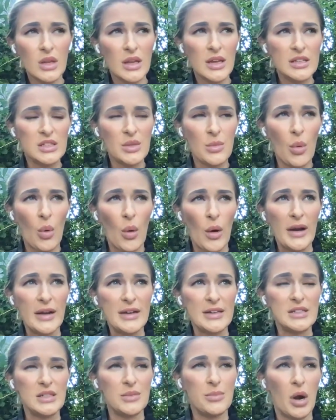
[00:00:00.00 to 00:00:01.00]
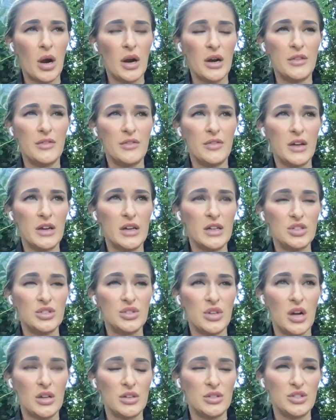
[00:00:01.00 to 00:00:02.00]
it's important part of uh,
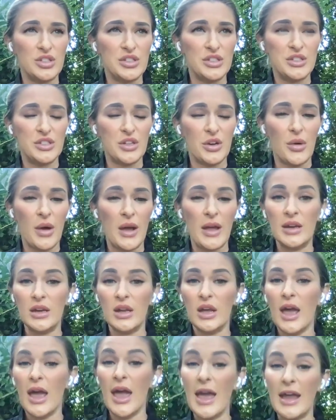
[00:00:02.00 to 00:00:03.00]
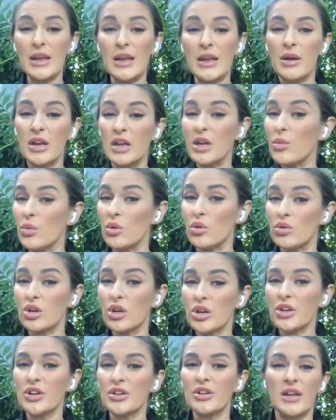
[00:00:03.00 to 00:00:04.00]
astrology. So and anybody will
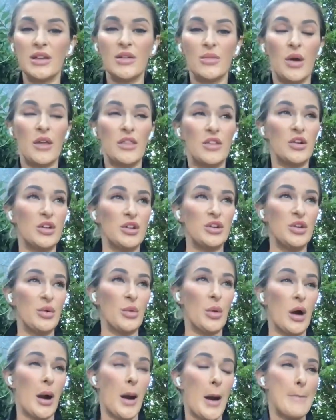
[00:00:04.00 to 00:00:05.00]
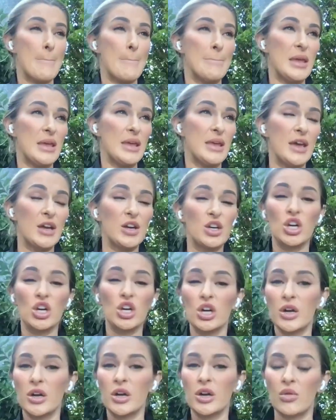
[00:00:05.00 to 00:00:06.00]
learn whether you are
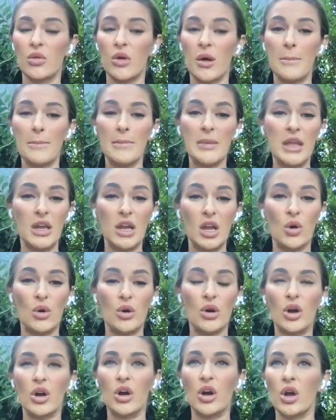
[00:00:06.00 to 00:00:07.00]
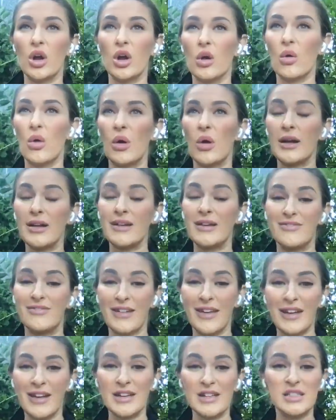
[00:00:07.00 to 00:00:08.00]
beginner or mediocre or
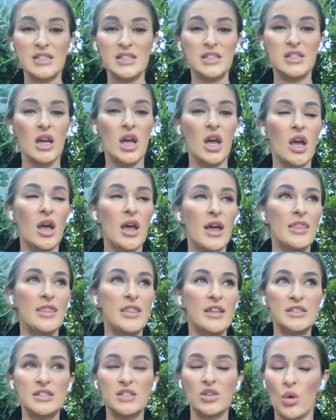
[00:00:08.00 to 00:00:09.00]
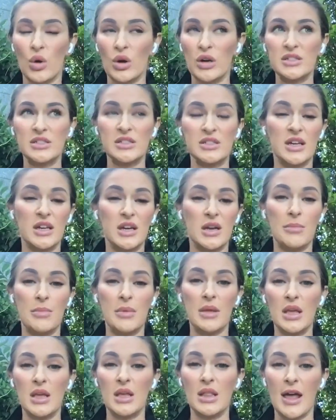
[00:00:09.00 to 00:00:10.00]
advanced. This course is going to
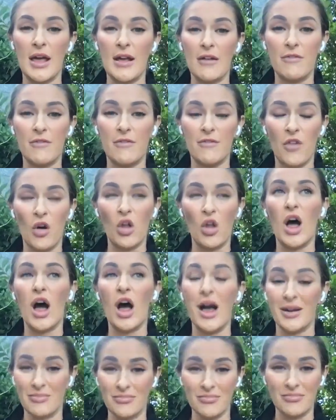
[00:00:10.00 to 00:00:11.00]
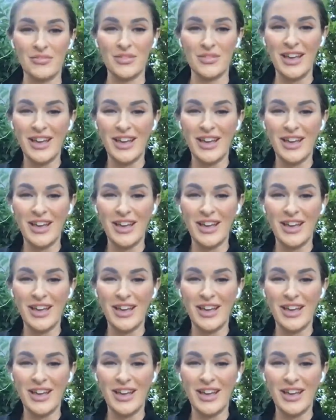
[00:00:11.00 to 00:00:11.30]
be like full on,